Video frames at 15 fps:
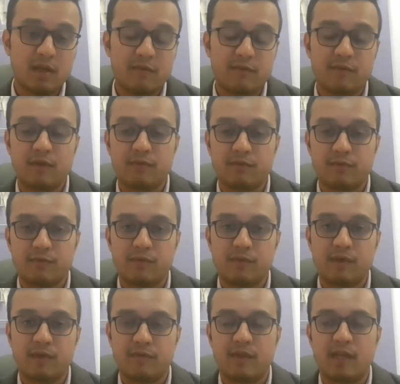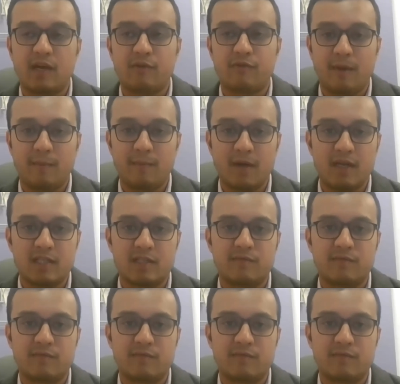if they have families,